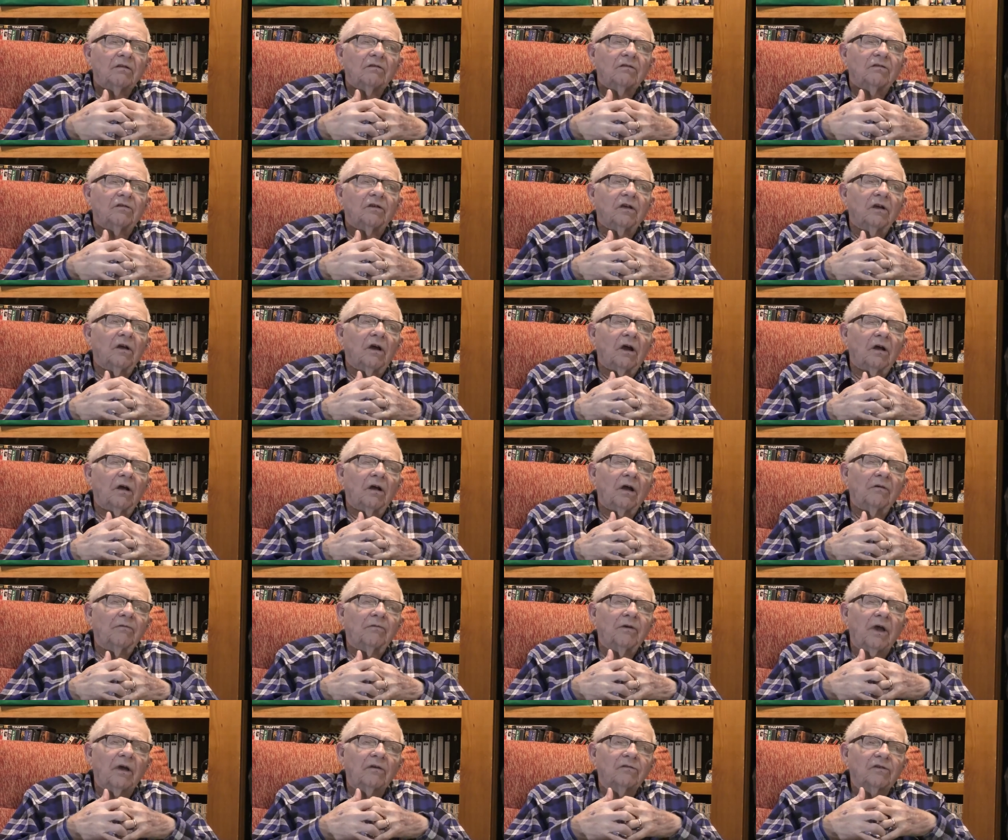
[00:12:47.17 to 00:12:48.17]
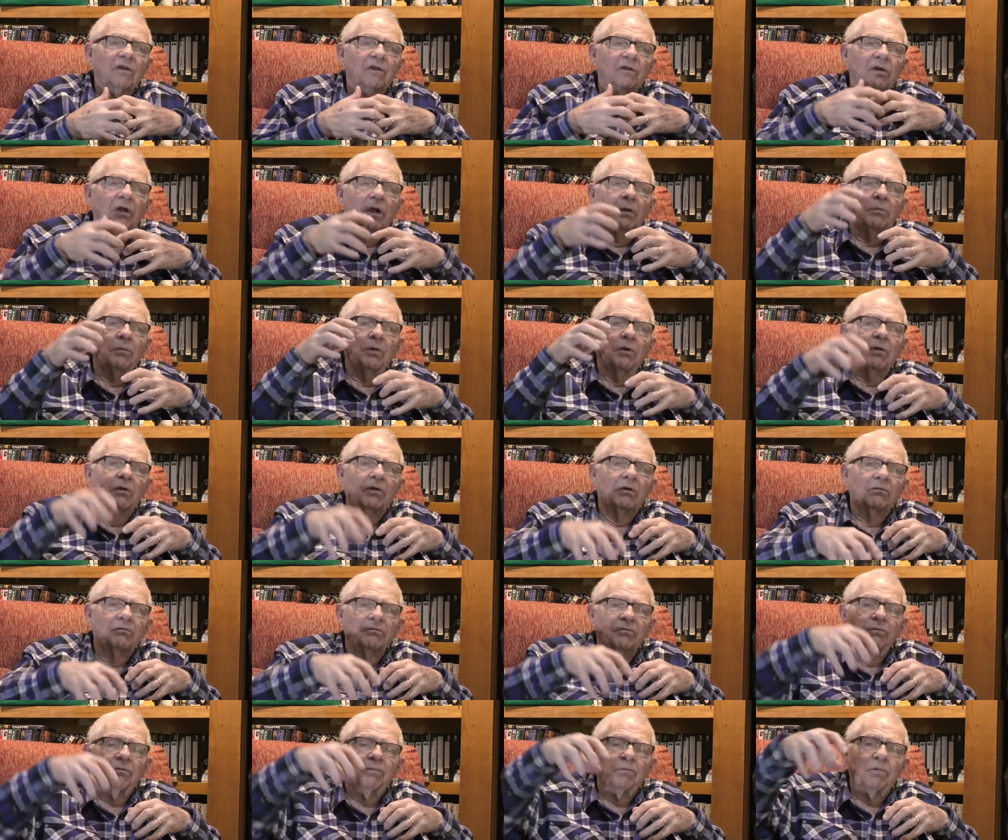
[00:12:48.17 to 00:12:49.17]
CRF has a number
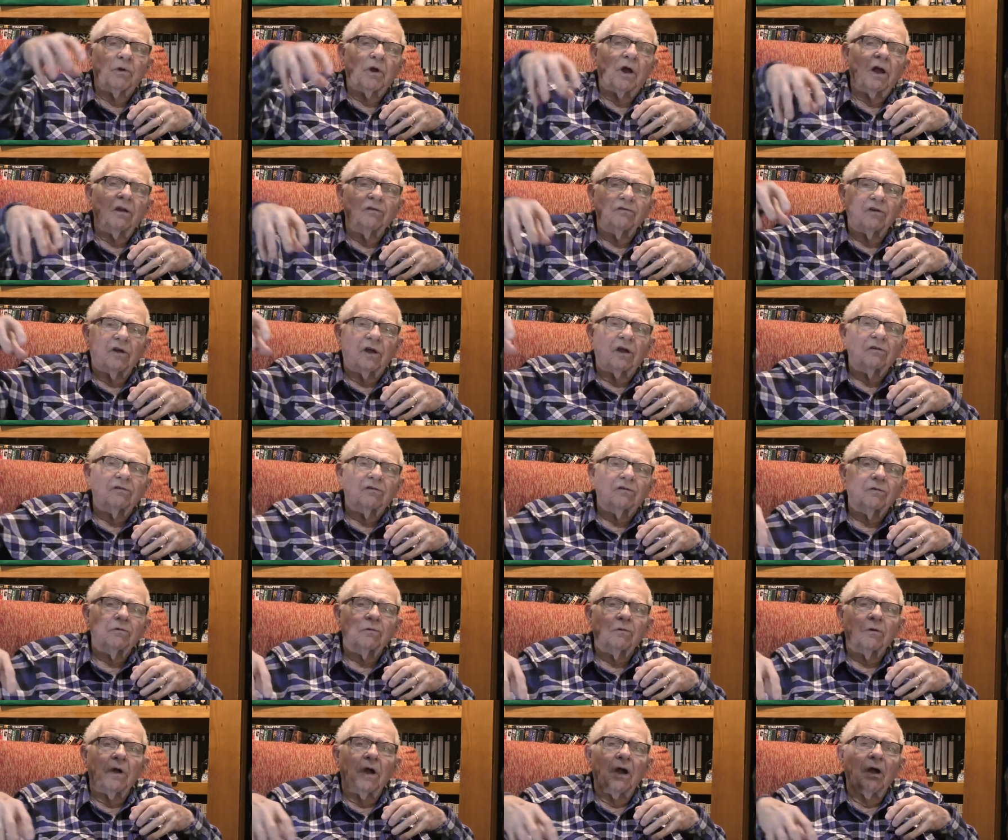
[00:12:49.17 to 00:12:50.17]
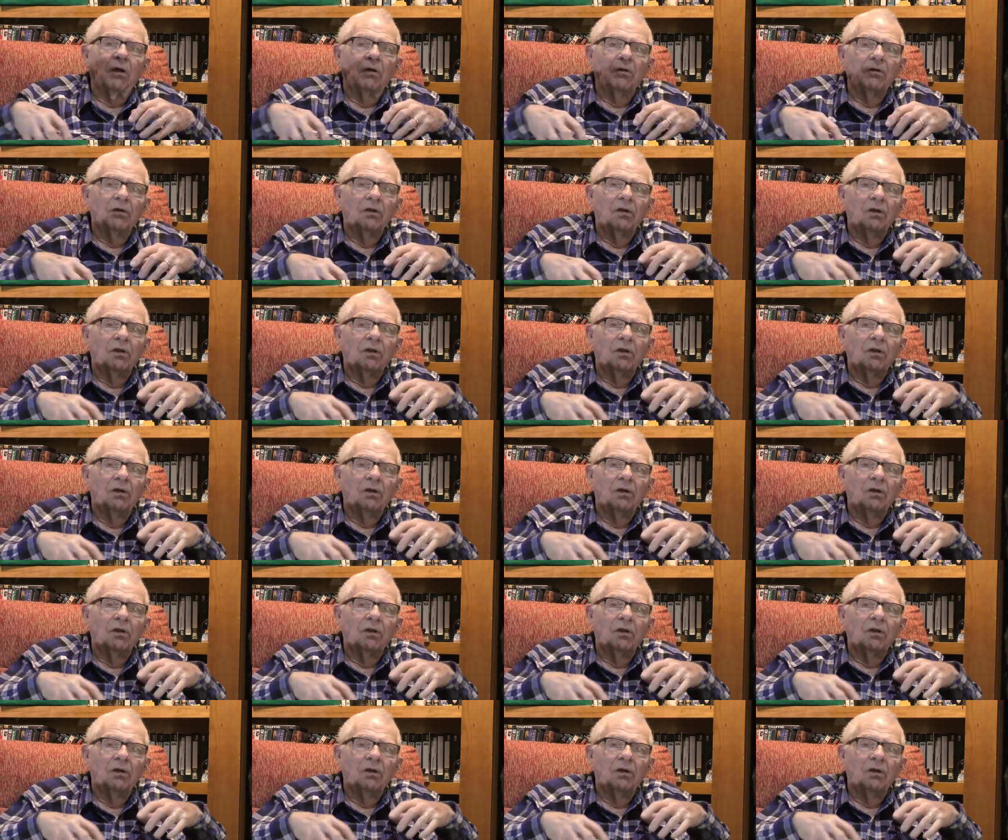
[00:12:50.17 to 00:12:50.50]
of projects around,